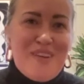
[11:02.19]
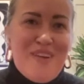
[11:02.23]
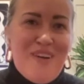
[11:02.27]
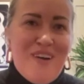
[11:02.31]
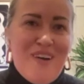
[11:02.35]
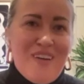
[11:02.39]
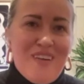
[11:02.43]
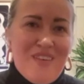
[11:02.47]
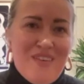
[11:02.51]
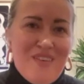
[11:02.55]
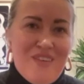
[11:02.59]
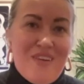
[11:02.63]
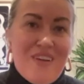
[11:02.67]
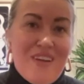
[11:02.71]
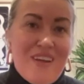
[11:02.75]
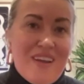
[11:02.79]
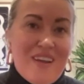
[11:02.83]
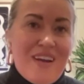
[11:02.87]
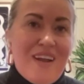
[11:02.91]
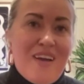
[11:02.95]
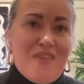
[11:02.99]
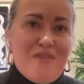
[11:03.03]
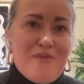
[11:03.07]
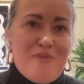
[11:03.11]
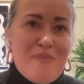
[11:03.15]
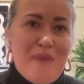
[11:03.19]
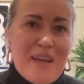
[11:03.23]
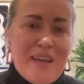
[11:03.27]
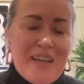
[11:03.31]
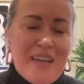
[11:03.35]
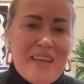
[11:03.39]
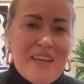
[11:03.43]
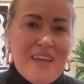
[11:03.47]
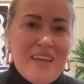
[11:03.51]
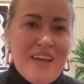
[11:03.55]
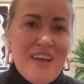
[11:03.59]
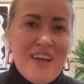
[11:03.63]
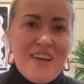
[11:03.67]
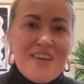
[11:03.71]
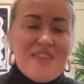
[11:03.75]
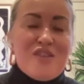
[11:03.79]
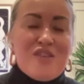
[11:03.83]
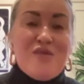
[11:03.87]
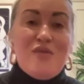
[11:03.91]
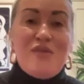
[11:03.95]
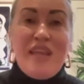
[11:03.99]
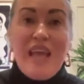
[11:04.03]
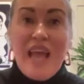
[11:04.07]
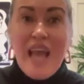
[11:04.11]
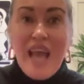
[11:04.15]
not earning enough money. So
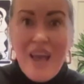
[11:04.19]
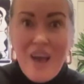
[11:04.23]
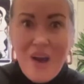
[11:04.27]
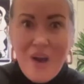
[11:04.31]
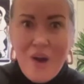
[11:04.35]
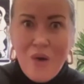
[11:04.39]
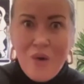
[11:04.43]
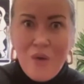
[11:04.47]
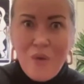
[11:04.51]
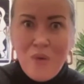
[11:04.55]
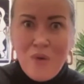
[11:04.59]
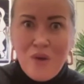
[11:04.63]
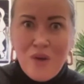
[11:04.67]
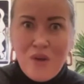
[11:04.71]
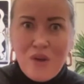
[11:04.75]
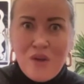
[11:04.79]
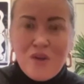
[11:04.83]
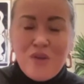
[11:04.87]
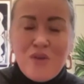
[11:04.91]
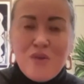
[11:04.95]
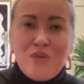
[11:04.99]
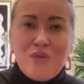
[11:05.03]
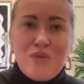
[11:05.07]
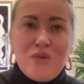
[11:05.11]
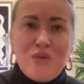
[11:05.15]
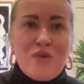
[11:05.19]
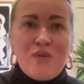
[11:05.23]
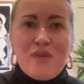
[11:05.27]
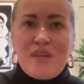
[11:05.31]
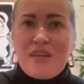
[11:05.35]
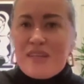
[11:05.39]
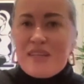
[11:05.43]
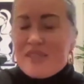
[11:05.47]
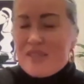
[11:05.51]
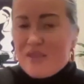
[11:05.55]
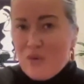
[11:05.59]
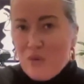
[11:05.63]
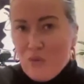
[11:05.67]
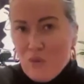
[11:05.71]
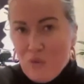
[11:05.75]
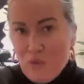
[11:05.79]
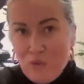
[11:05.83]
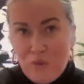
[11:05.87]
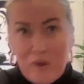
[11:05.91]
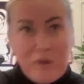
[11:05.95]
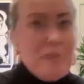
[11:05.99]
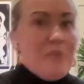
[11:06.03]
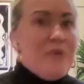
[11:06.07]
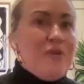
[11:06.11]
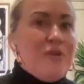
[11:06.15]
now you throw this
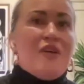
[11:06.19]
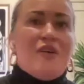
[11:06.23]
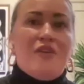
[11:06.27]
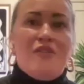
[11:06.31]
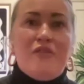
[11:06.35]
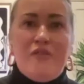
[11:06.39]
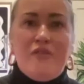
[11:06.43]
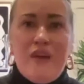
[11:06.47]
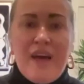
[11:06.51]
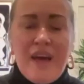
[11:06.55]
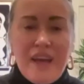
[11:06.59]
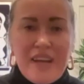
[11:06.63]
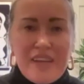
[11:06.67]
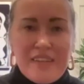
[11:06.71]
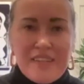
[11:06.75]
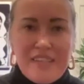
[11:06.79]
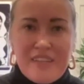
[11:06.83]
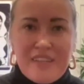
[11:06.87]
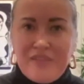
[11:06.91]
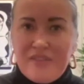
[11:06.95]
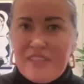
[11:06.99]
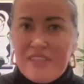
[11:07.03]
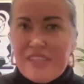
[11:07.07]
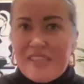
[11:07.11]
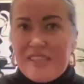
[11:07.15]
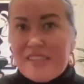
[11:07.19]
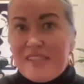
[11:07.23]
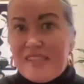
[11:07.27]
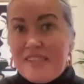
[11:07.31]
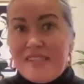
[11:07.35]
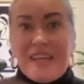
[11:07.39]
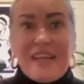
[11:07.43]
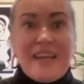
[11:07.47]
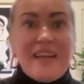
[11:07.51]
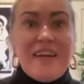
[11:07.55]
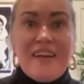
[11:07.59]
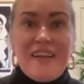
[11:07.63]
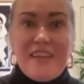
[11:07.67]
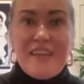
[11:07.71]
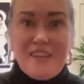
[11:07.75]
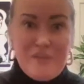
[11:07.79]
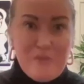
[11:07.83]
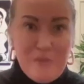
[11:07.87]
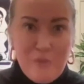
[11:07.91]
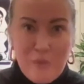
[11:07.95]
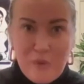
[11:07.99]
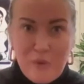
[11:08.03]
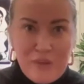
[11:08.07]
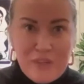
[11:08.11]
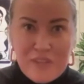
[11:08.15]
ripple effect of the insanity of
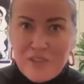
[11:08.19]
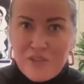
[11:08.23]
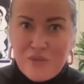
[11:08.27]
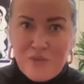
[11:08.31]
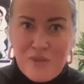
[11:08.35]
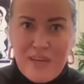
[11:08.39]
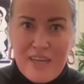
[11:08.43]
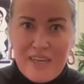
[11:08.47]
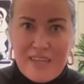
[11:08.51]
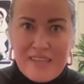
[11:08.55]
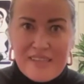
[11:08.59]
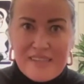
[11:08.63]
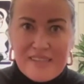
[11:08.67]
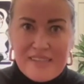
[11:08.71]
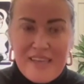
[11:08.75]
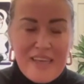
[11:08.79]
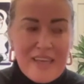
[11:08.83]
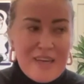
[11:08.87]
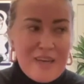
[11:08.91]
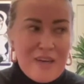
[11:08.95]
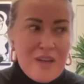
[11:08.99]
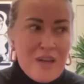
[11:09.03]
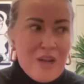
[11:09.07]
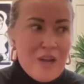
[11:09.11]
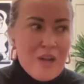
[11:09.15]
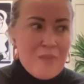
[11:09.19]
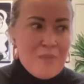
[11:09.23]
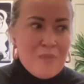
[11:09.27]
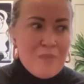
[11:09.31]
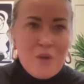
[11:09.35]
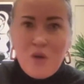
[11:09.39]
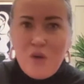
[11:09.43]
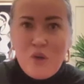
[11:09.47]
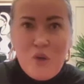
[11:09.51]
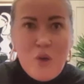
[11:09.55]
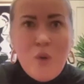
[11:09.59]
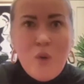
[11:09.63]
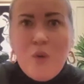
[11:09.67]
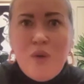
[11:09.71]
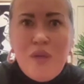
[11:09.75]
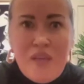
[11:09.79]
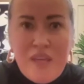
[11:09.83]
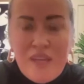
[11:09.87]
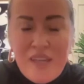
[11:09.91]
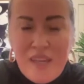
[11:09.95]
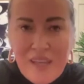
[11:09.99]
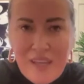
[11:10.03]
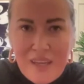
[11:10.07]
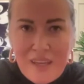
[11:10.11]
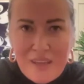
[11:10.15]
mortgage rates, and no
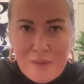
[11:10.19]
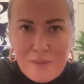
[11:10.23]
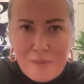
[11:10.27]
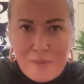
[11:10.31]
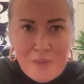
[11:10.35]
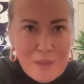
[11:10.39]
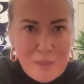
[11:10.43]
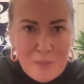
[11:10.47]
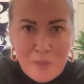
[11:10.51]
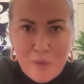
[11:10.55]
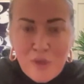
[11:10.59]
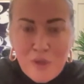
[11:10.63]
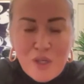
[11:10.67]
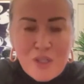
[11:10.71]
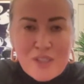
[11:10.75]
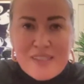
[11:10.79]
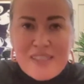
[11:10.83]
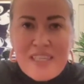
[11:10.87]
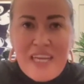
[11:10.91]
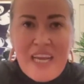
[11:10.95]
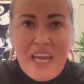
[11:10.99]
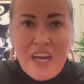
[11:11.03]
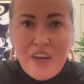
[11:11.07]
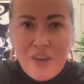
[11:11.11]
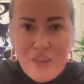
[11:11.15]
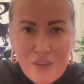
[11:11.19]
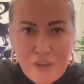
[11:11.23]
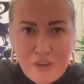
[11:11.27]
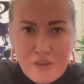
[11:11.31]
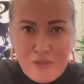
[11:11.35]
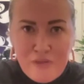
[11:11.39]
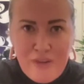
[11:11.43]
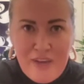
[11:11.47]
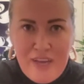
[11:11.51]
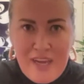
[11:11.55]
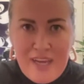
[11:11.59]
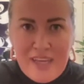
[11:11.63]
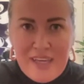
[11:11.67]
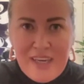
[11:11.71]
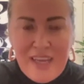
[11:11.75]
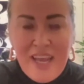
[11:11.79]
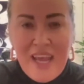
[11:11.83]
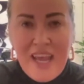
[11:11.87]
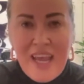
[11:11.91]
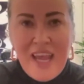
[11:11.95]
kidding, people are terrified.